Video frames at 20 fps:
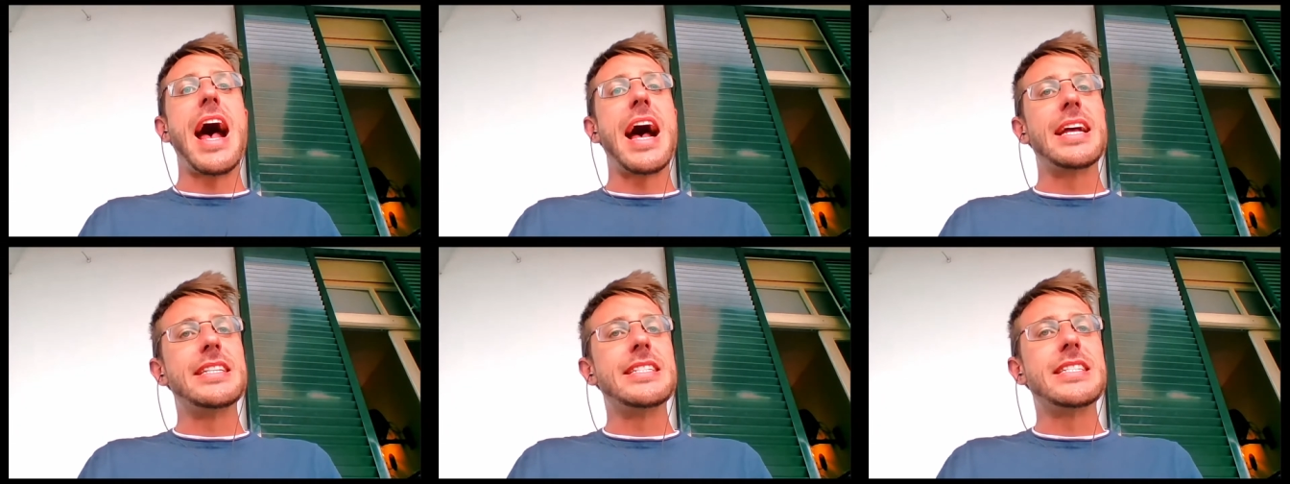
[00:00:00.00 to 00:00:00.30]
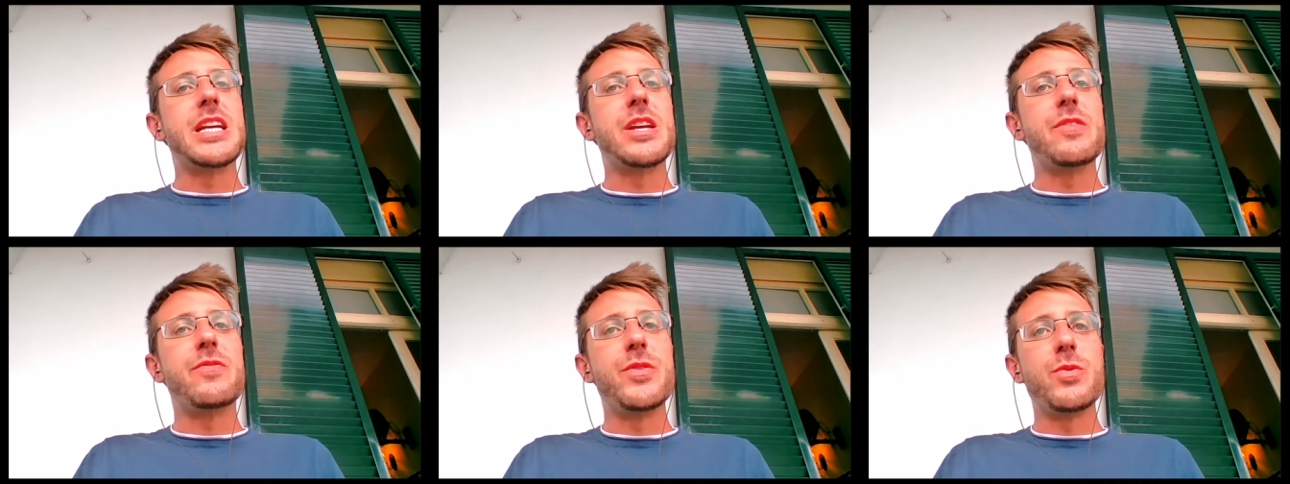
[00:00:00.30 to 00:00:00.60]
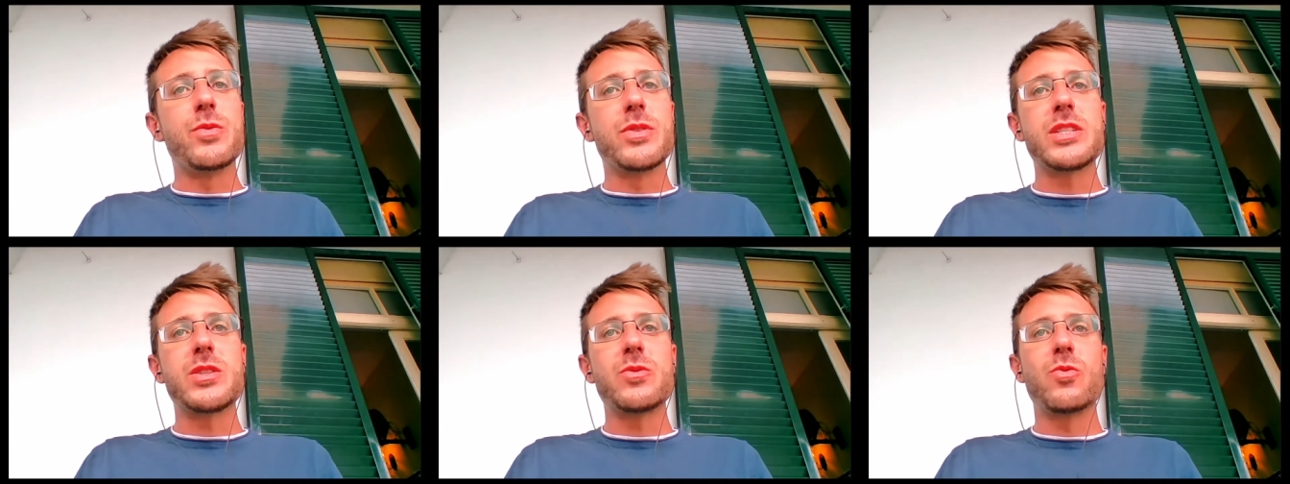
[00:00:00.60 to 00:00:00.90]
And
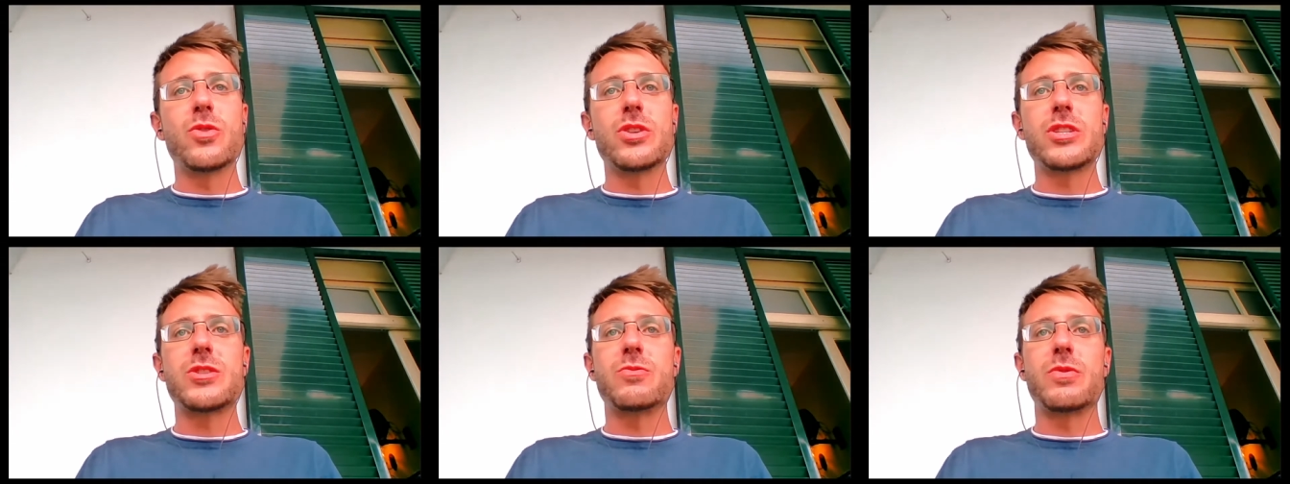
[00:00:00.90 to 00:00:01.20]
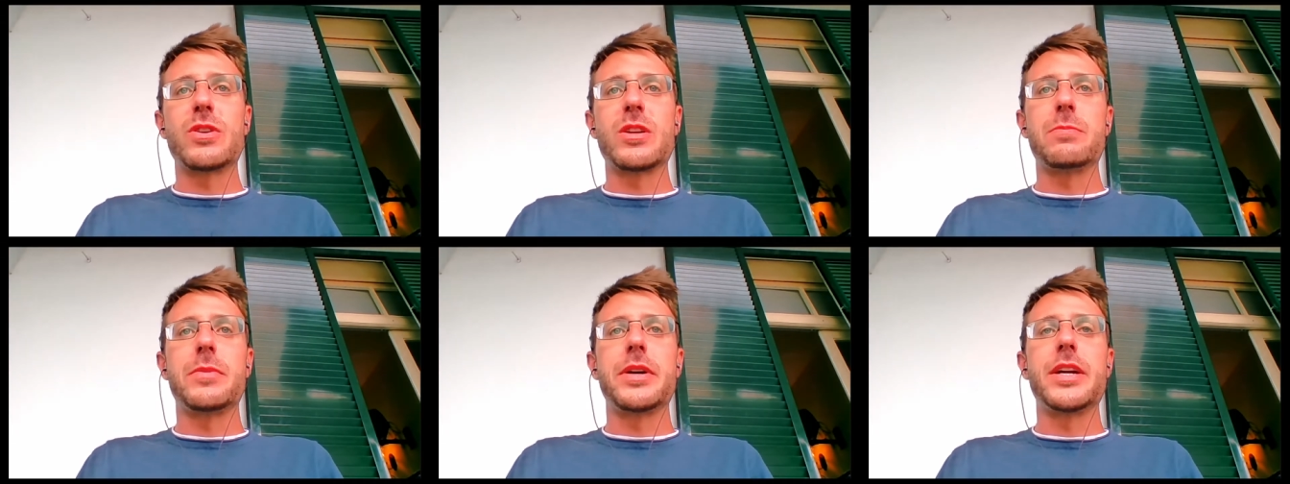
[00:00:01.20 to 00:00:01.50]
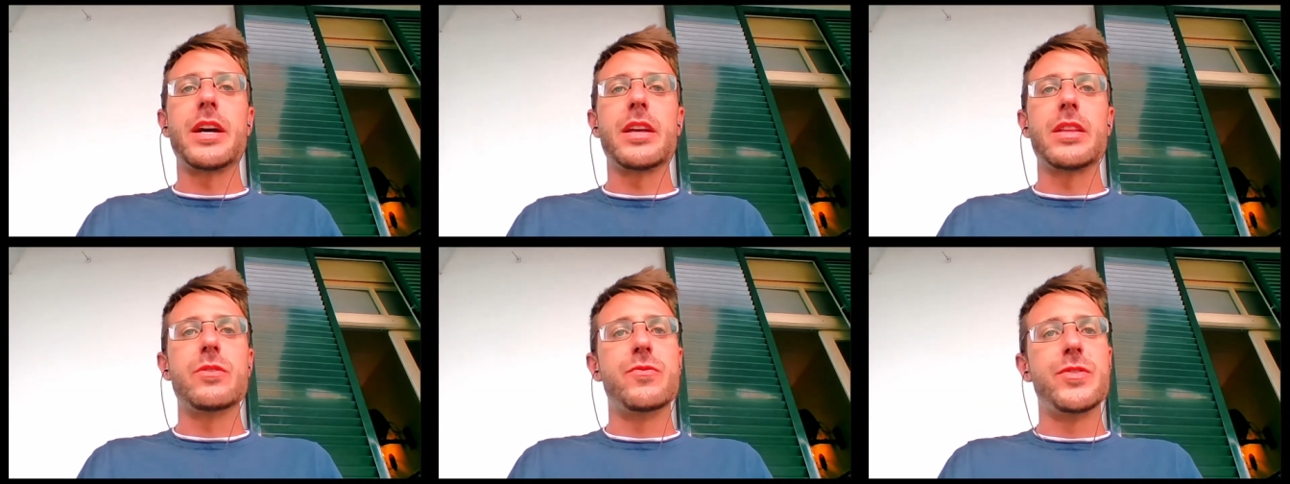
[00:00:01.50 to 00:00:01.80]
if you want to watch one of
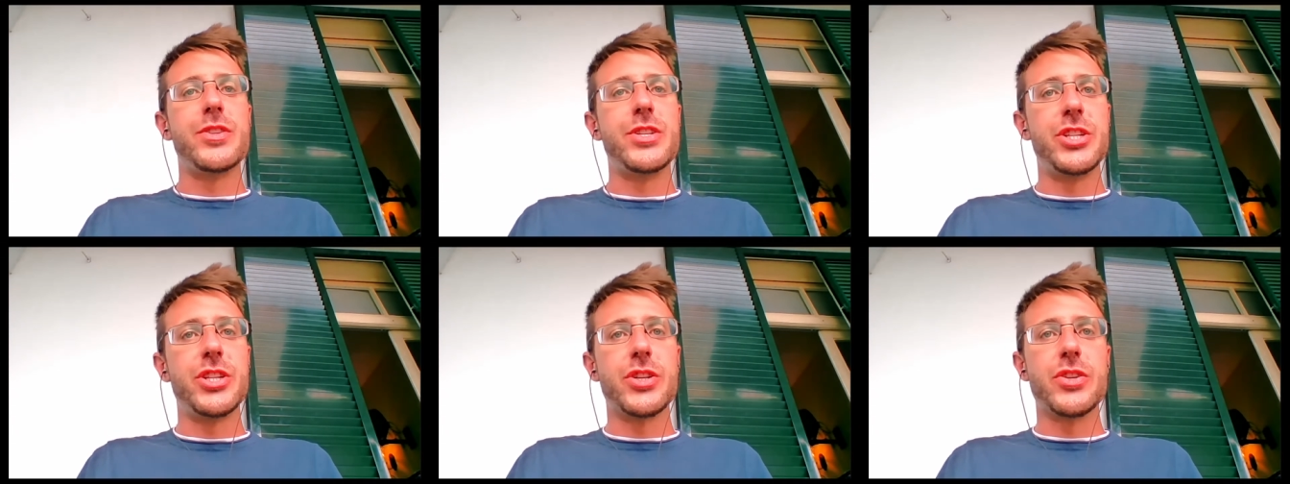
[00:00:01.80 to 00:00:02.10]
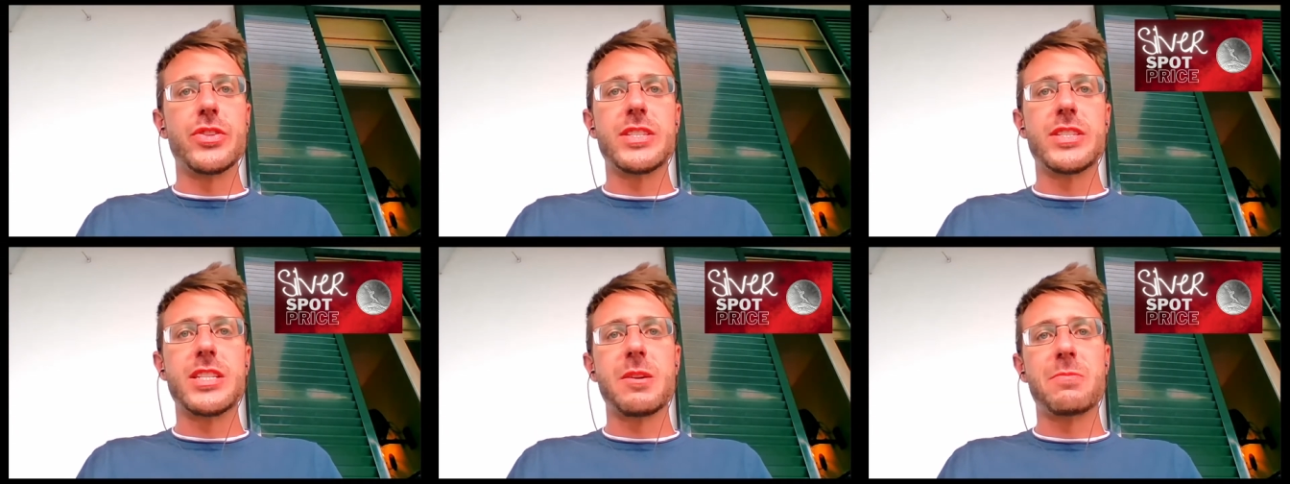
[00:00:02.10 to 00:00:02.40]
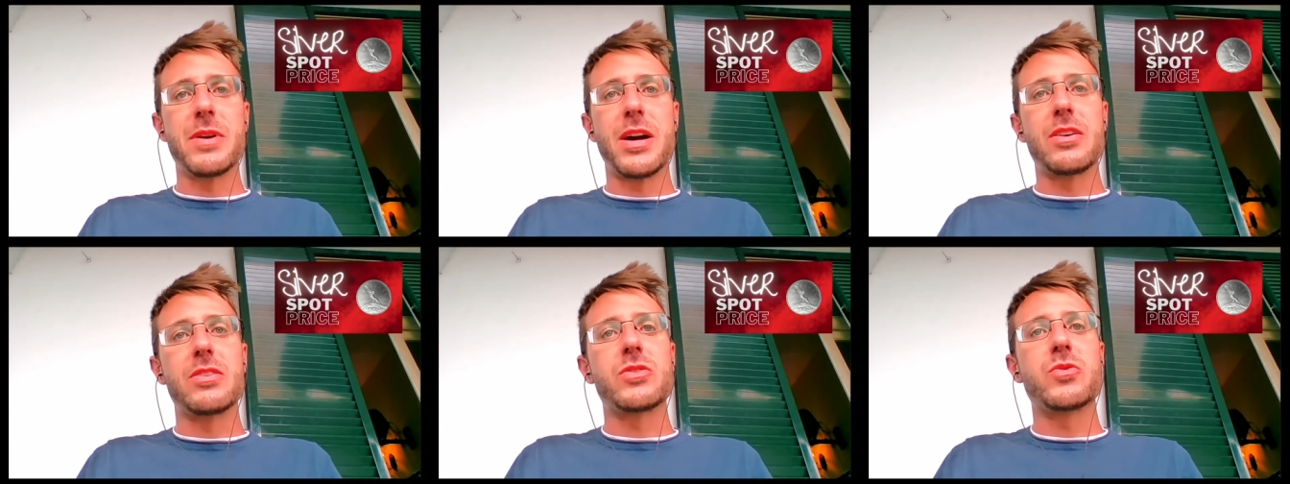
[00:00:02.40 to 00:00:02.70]
my other videos
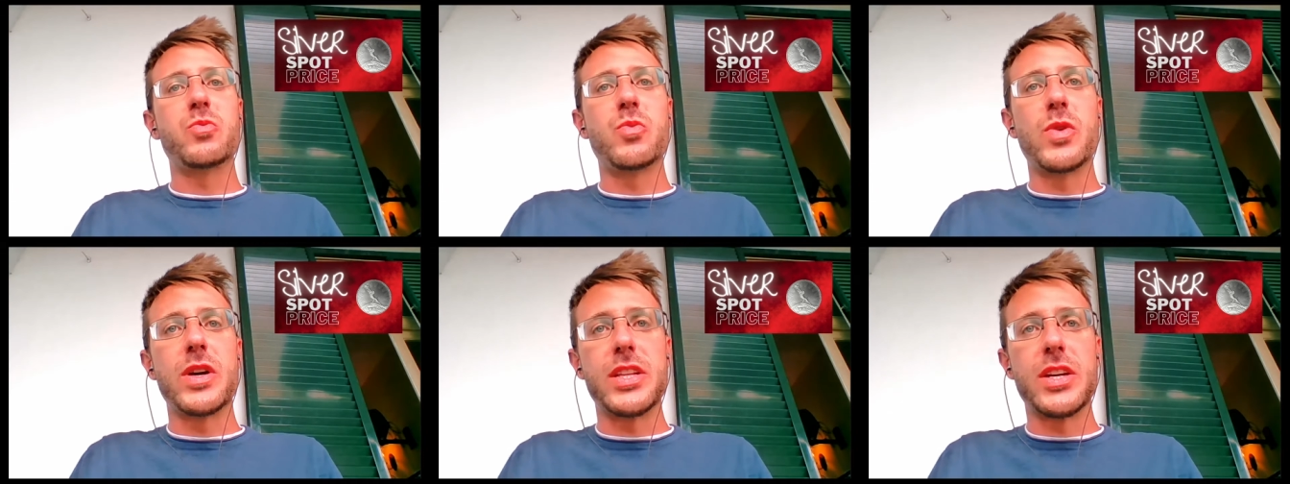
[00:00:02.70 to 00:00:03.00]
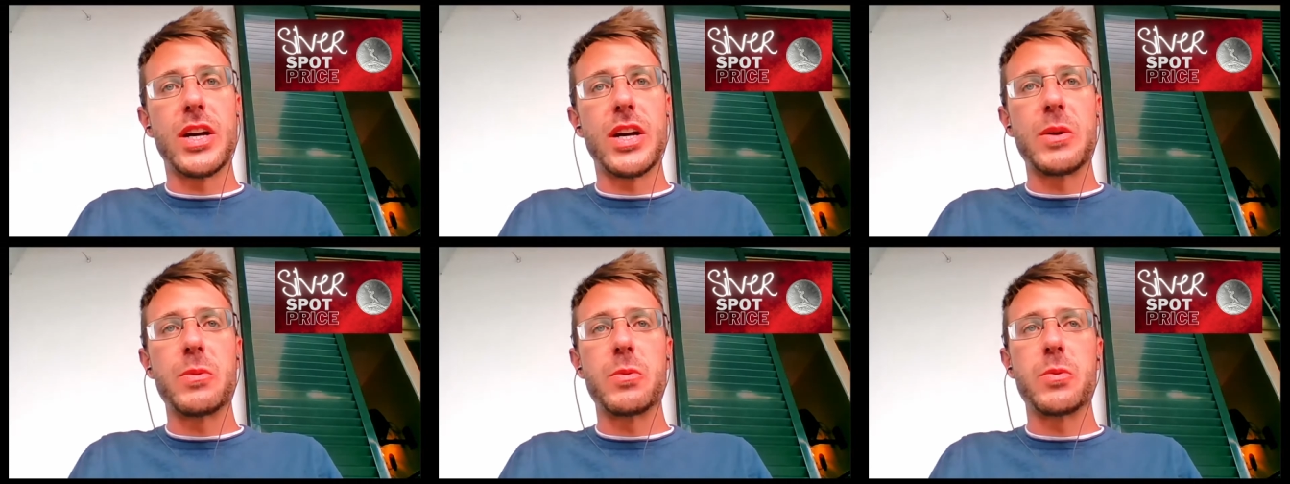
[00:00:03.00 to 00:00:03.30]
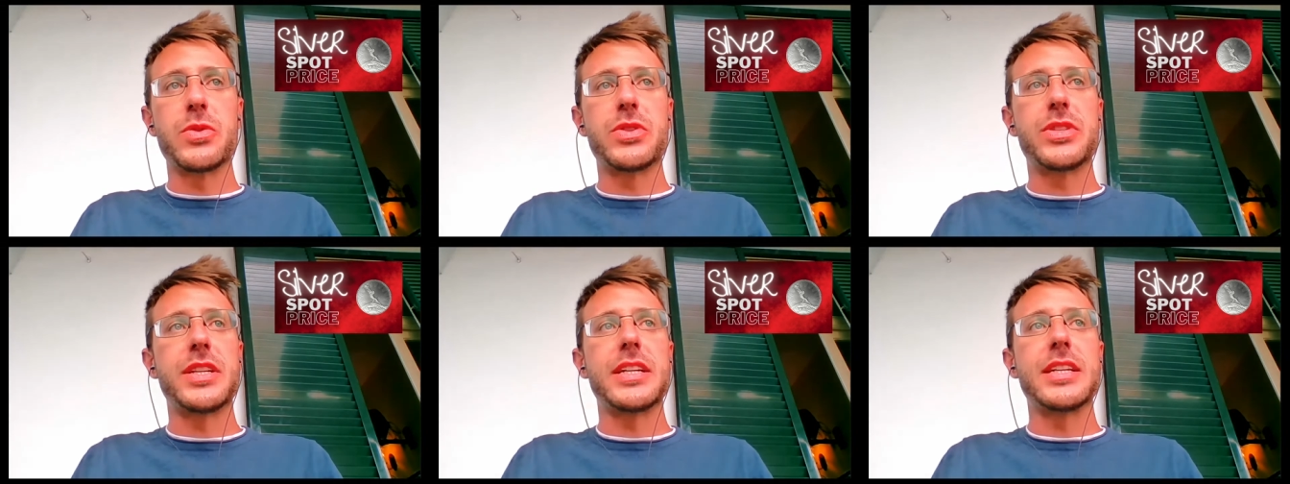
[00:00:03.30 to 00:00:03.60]
about whether I
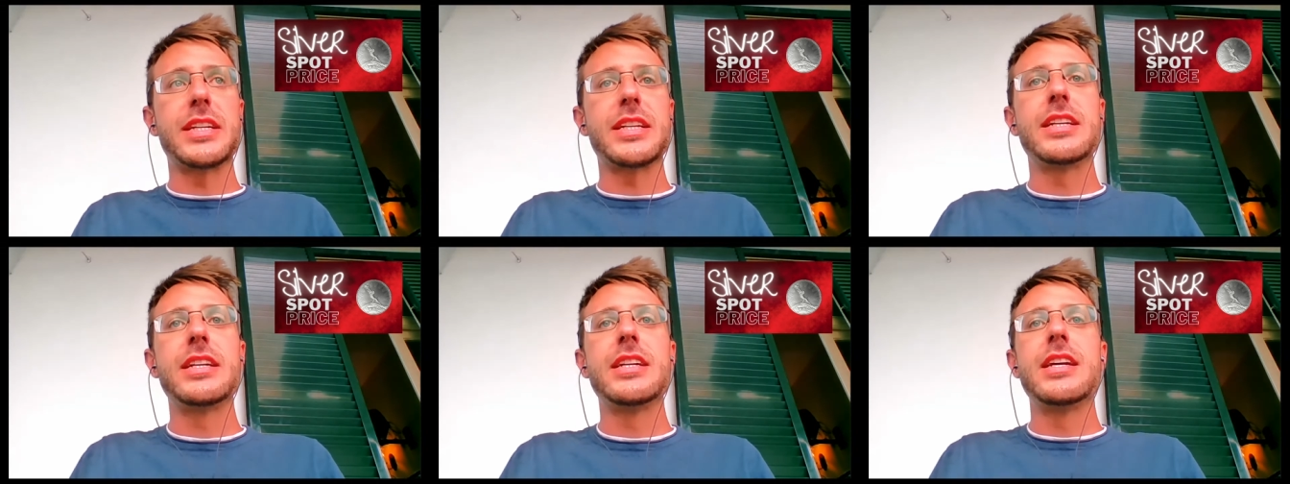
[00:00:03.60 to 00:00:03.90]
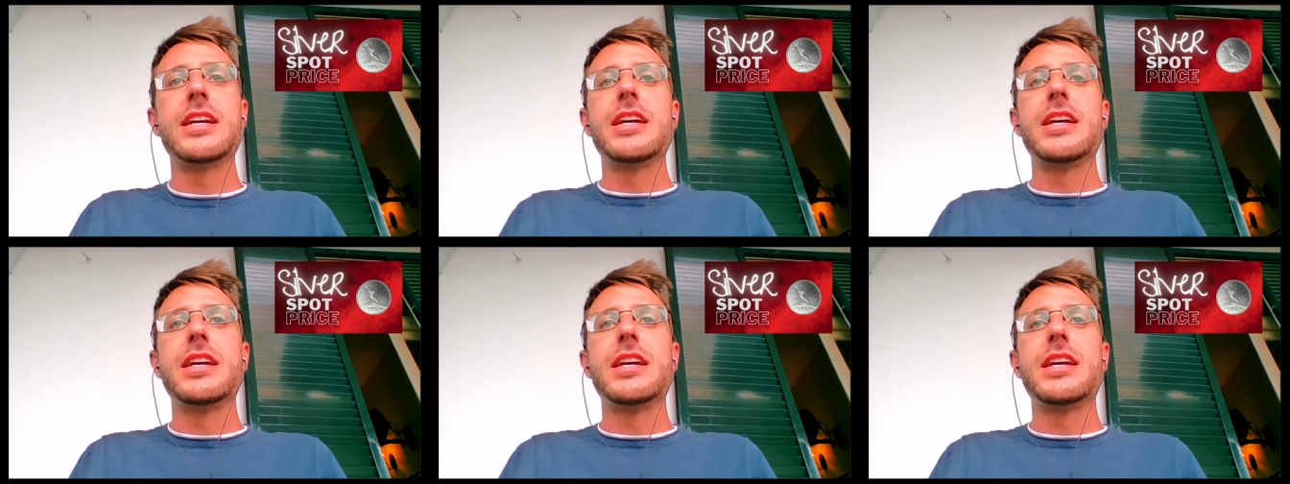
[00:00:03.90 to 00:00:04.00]
will think